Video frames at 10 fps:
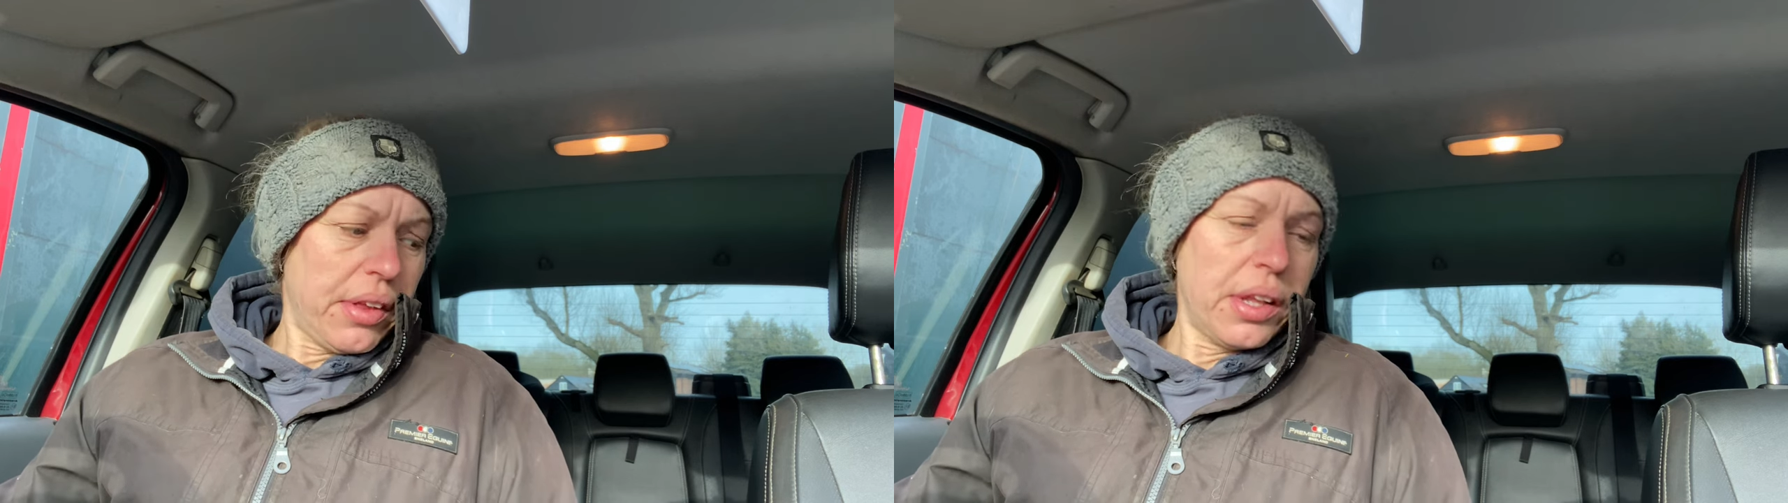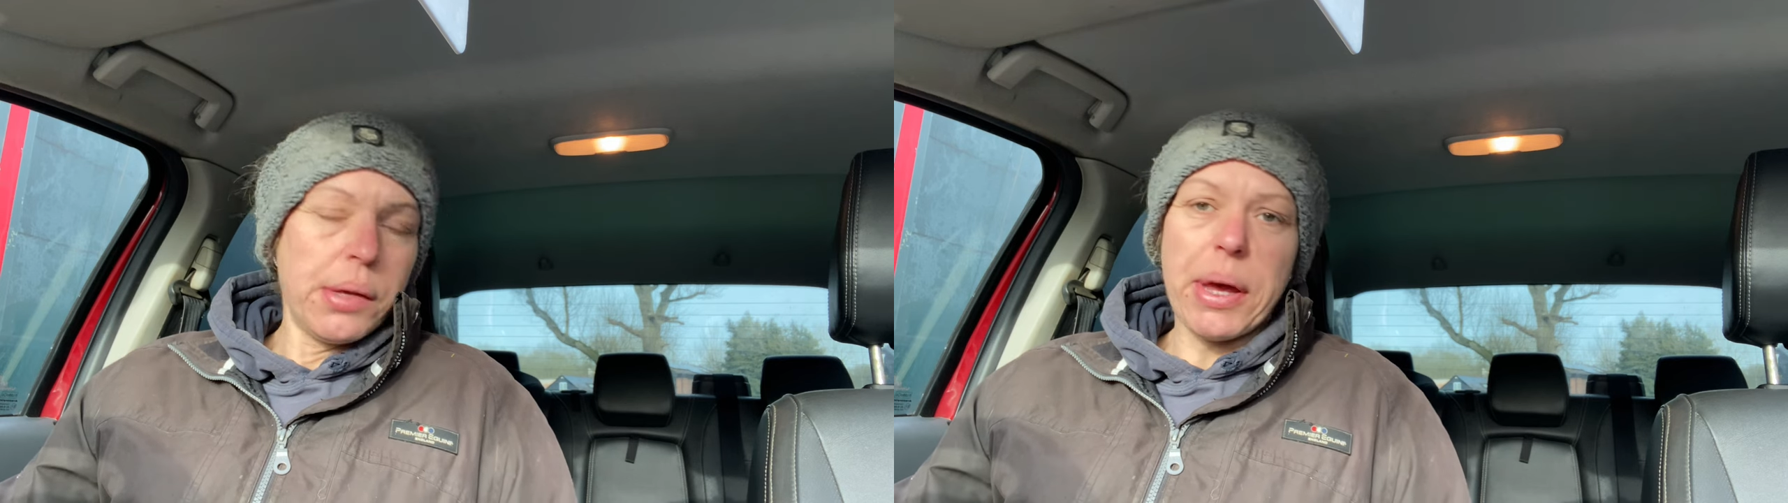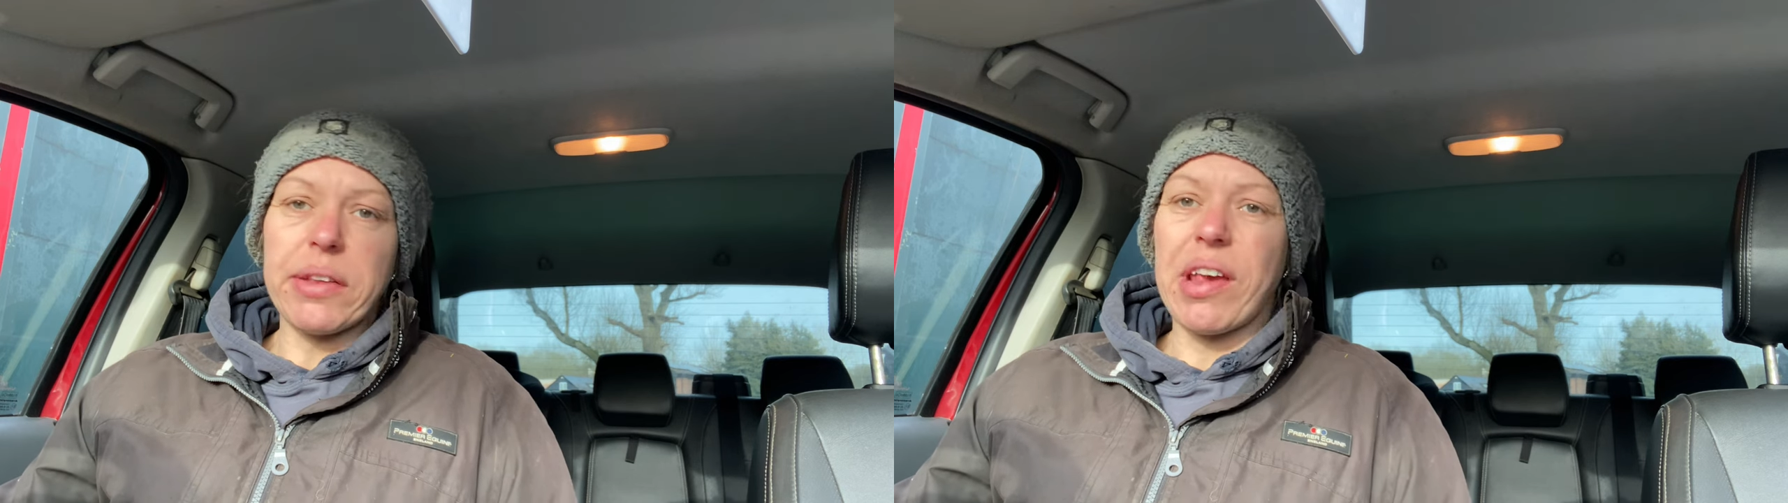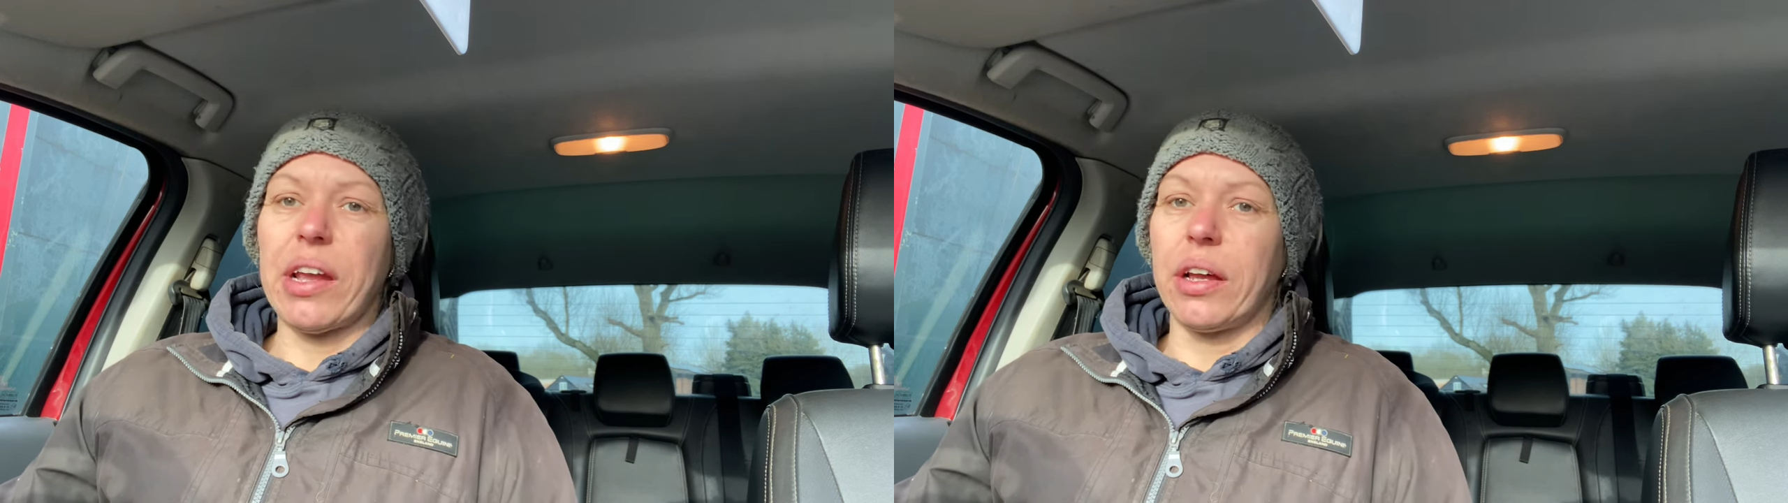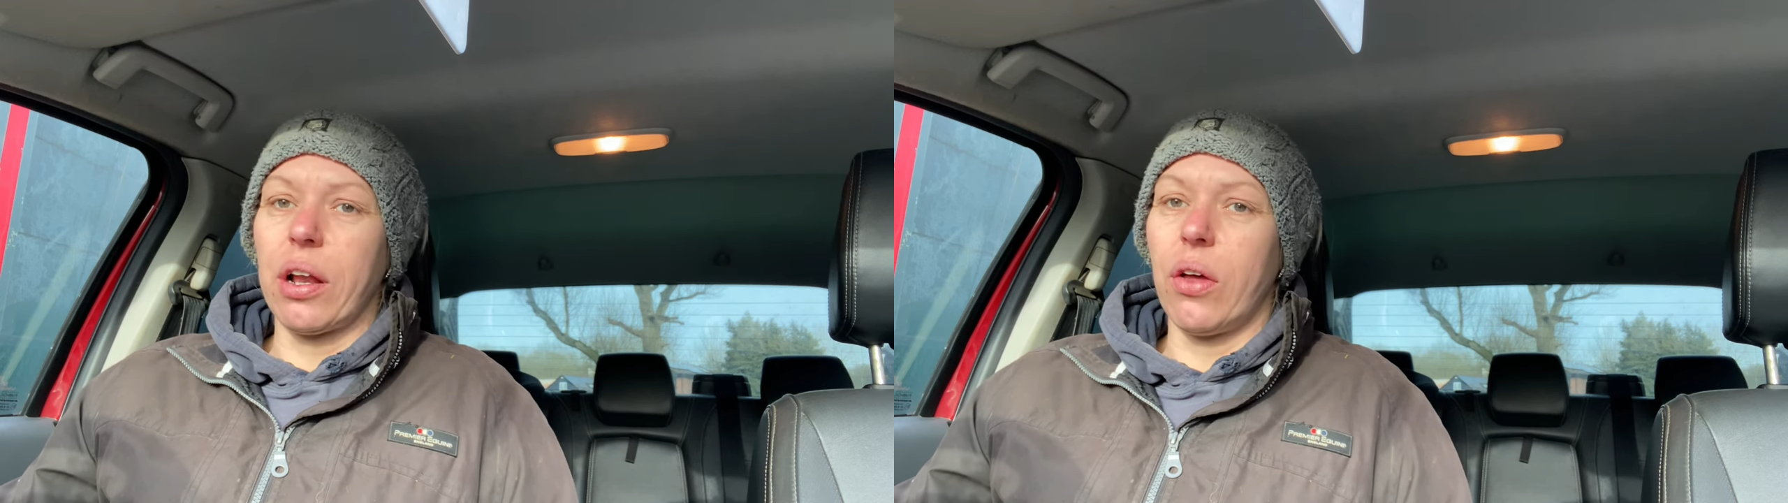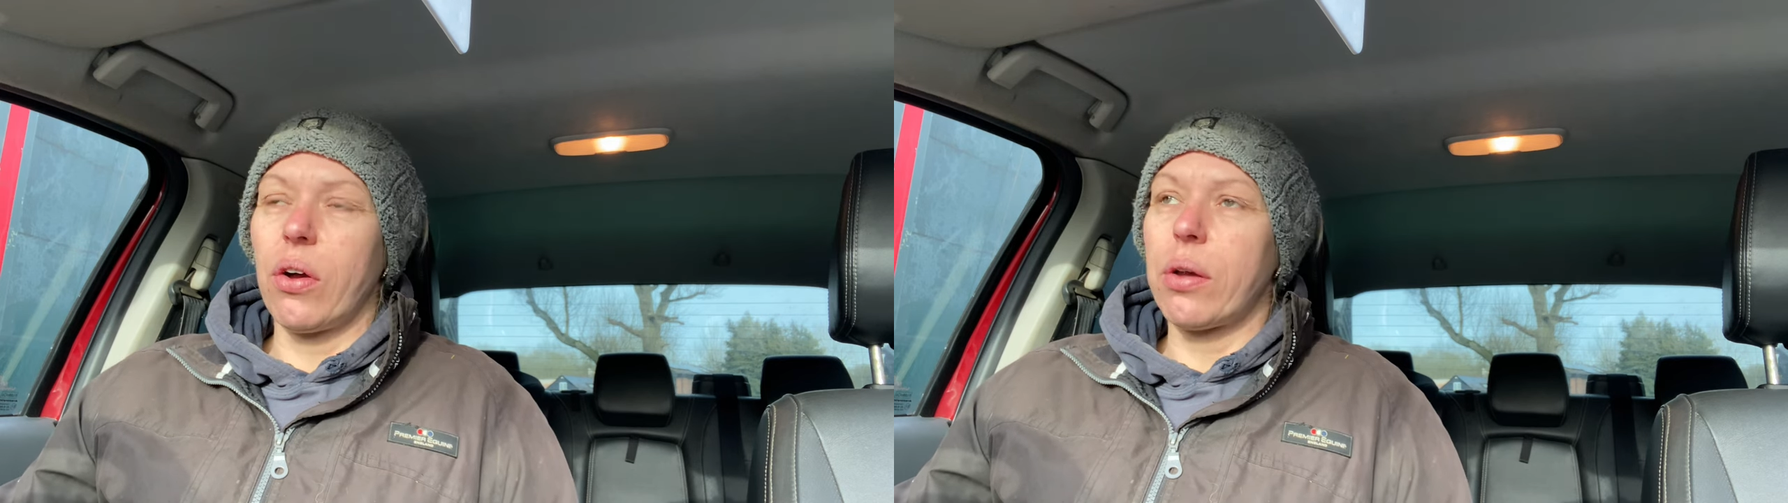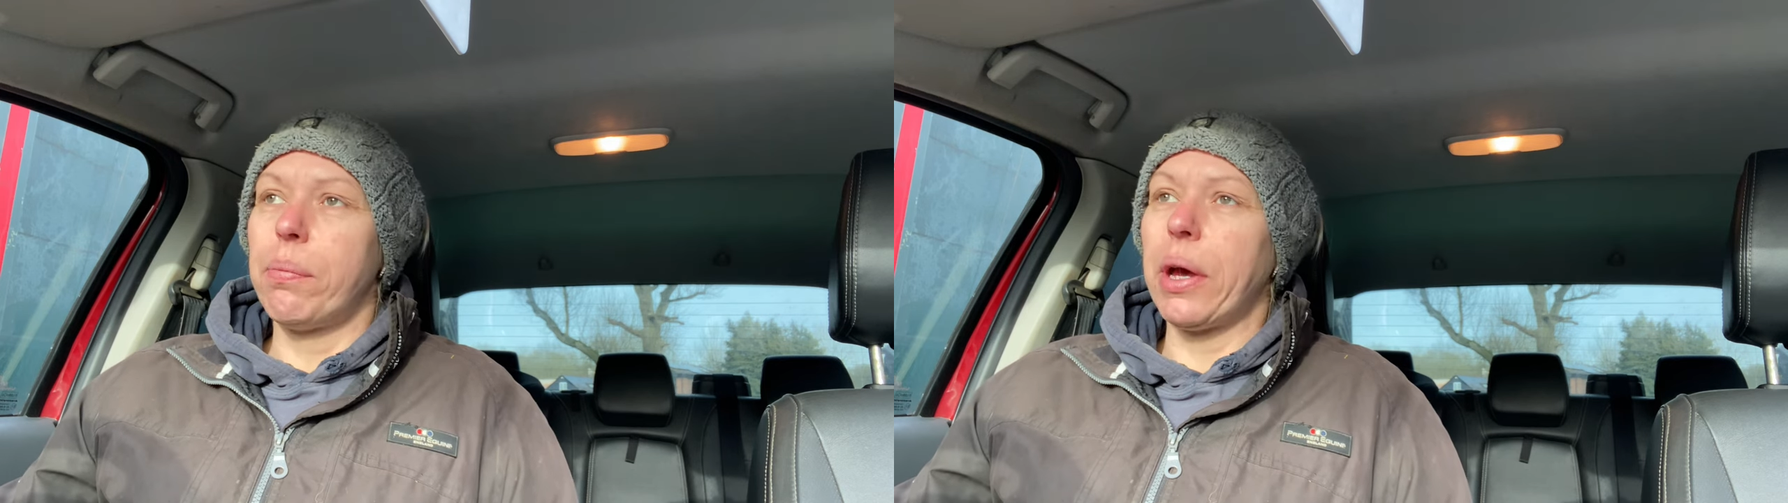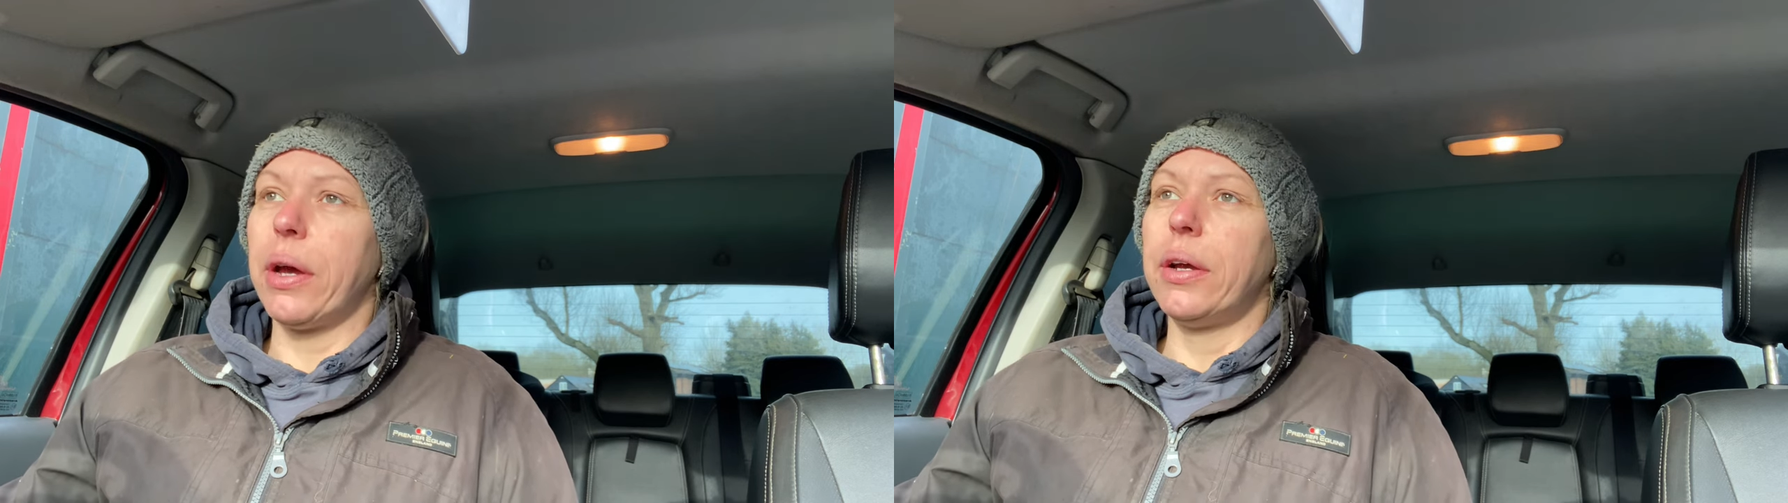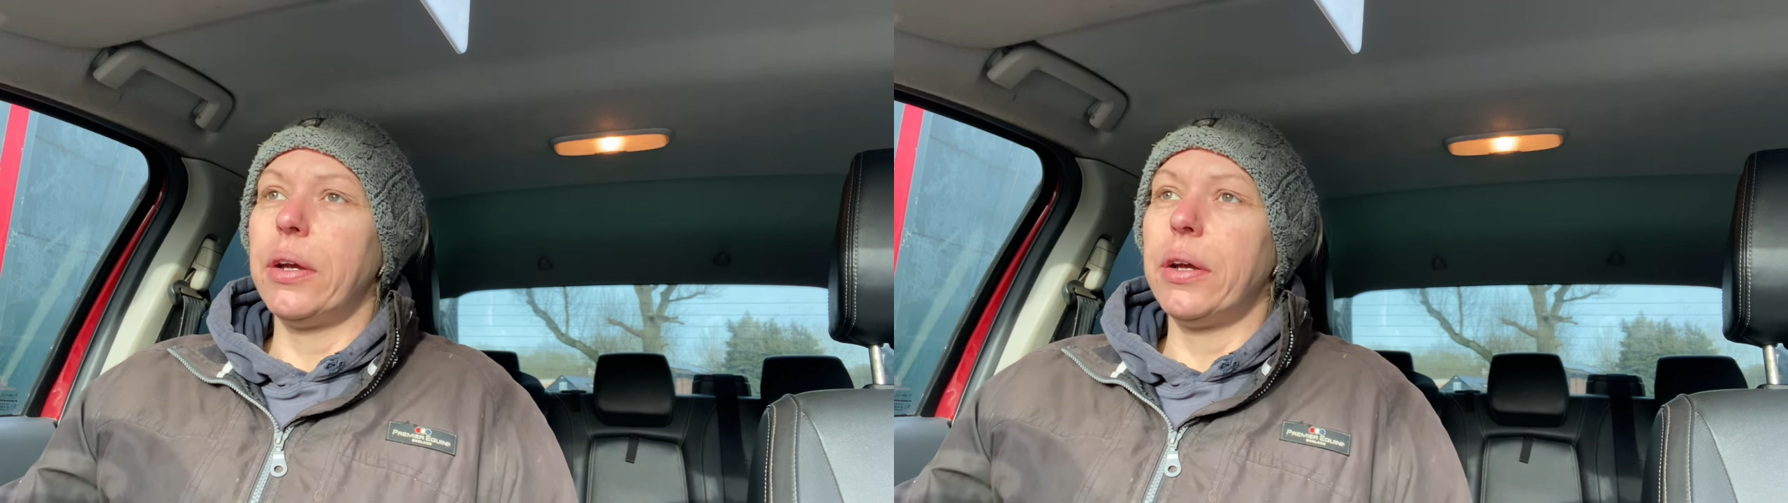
only about 10 o'clock, but